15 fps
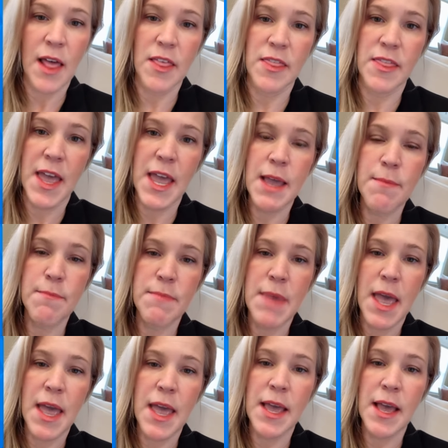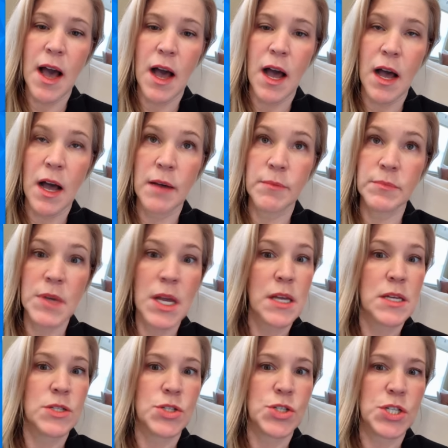They may um,
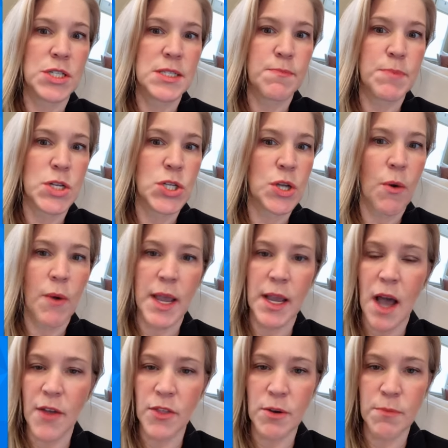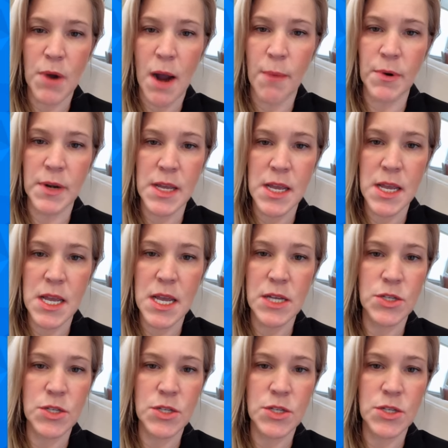just be showing other property